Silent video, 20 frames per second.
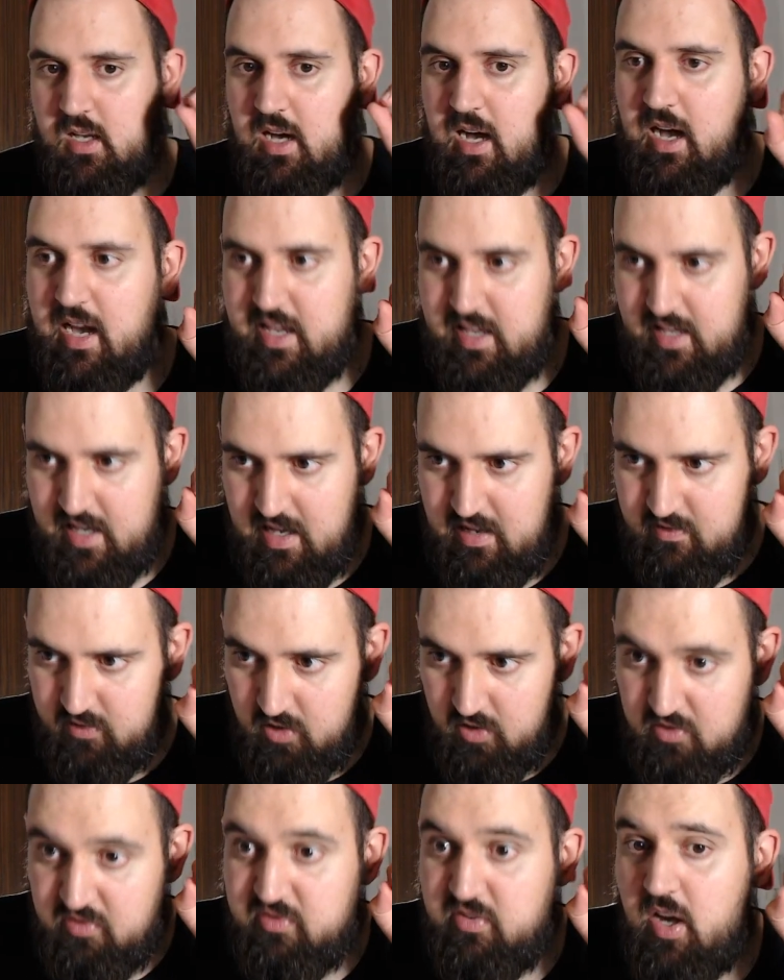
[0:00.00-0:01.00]
I have
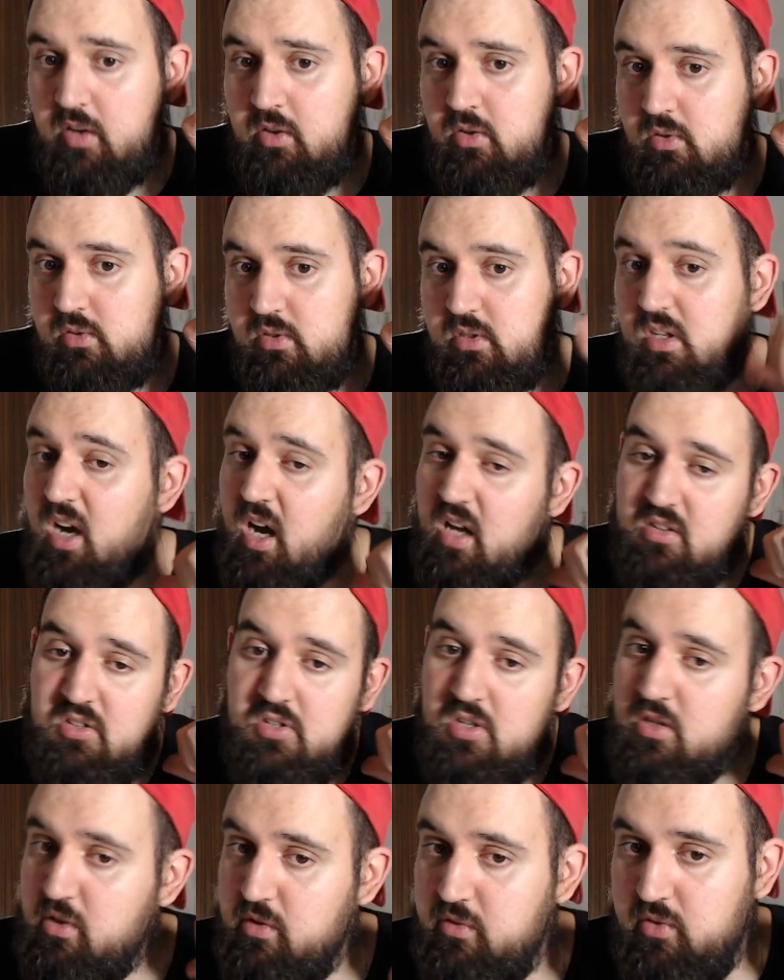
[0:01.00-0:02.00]
a faculty as an
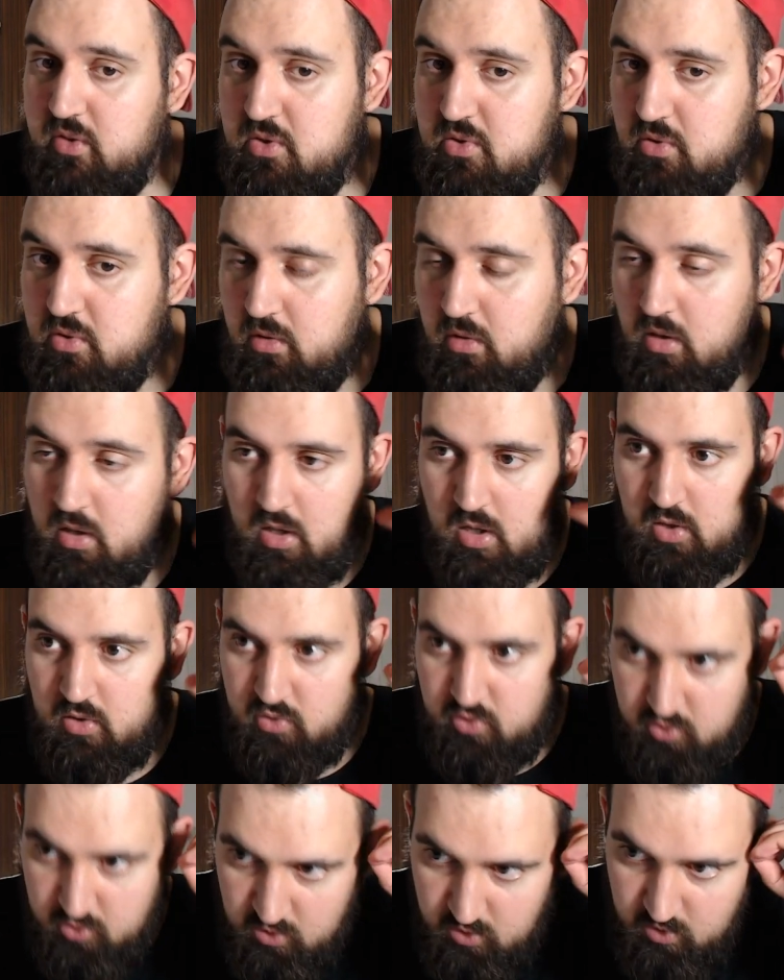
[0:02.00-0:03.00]
individual
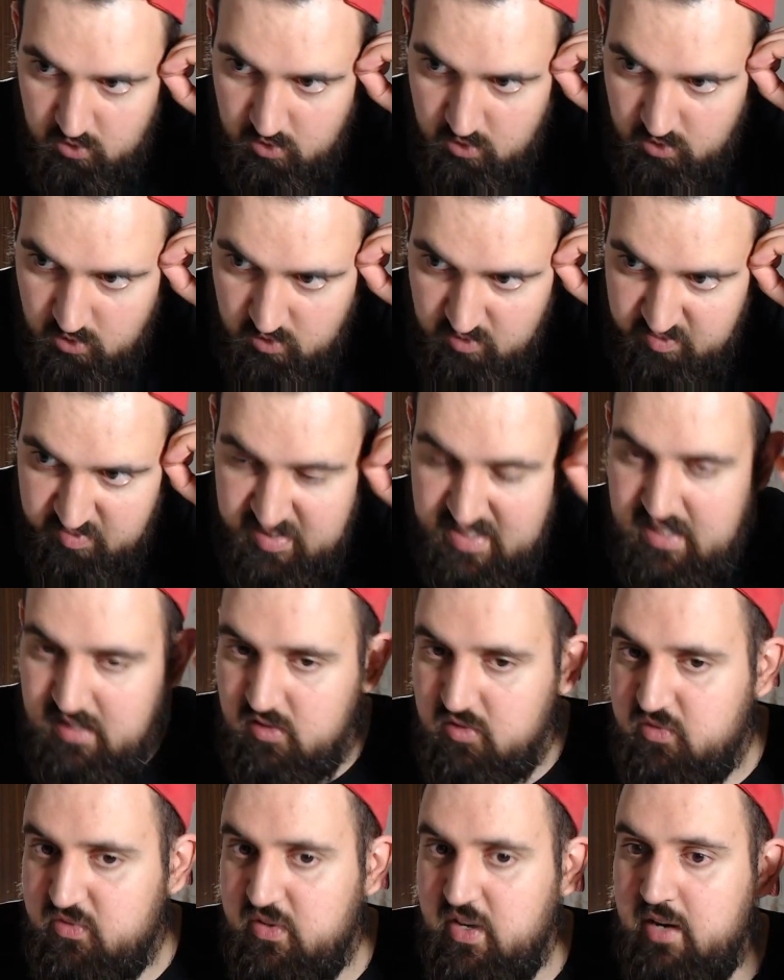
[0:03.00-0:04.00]
to be
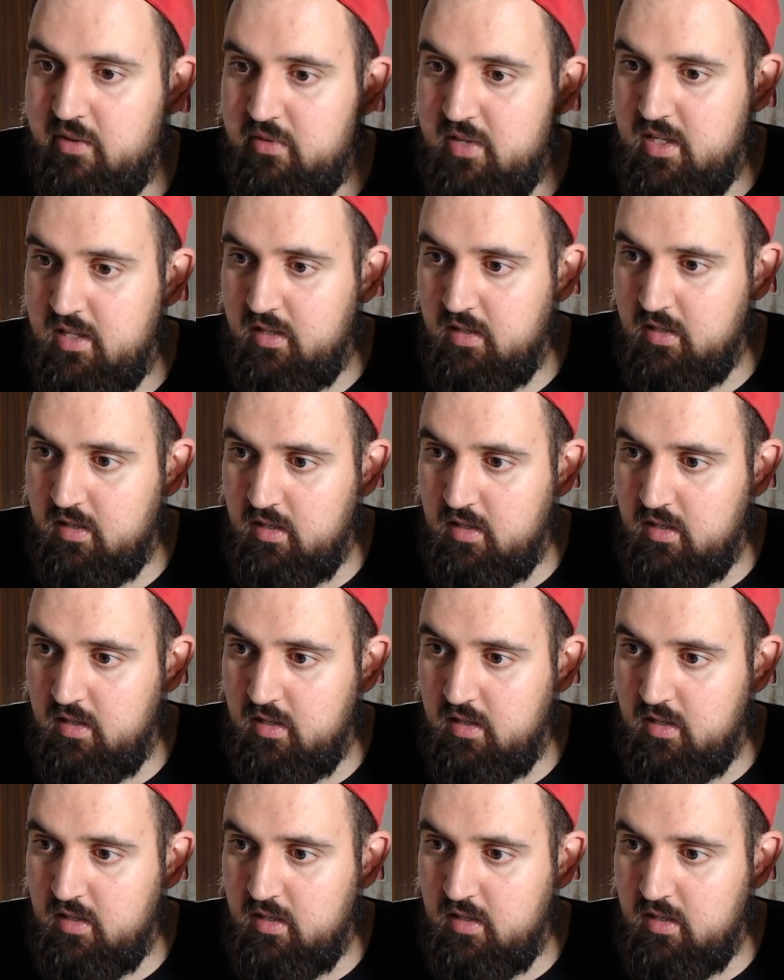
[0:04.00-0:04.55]
very